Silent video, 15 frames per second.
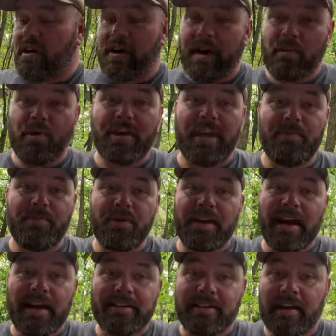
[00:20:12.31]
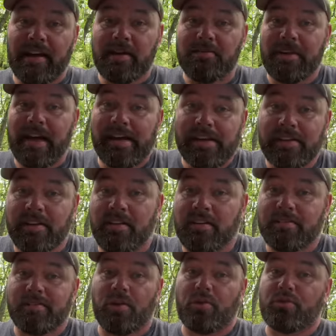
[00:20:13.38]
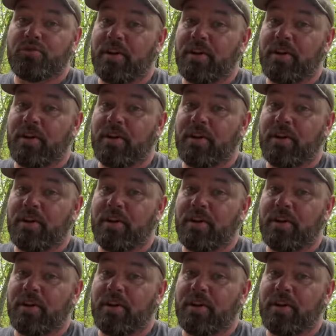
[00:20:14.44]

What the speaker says: All right, we'll keep you guys updated on the whole